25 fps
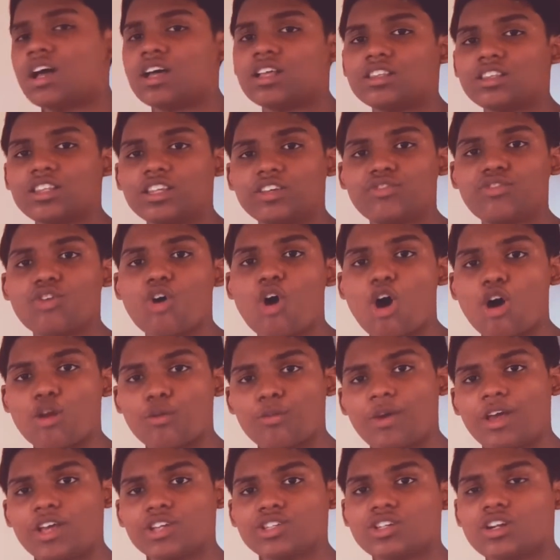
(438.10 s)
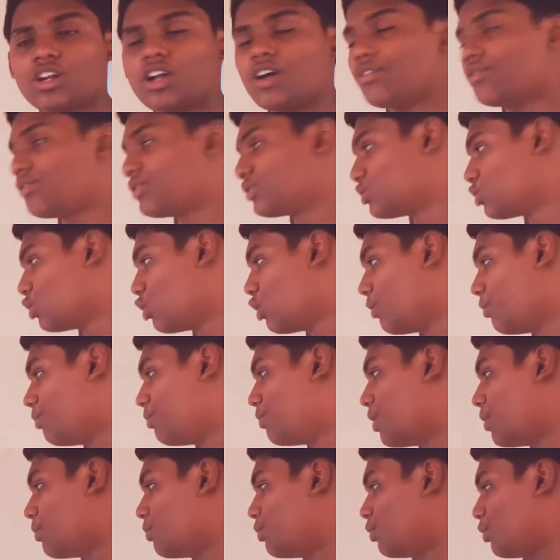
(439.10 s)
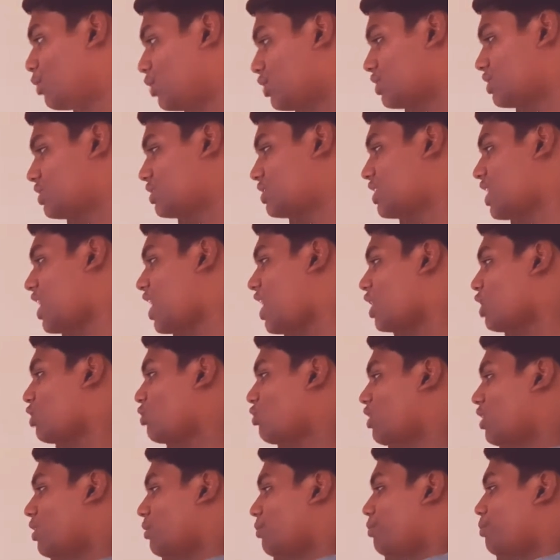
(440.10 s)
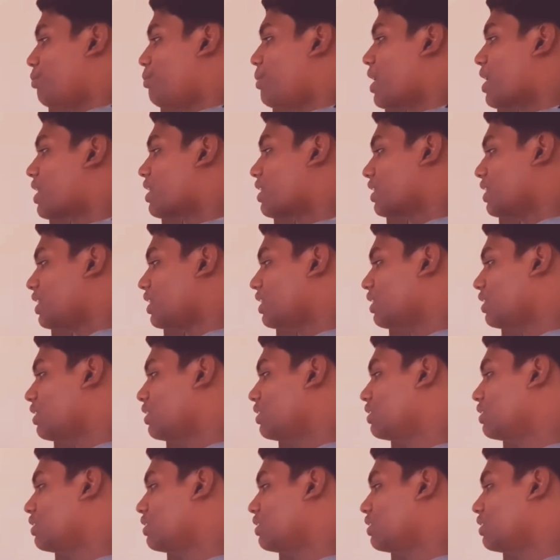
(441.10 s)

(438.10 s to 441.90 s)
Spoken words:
the formation of soap bubbles, take one burning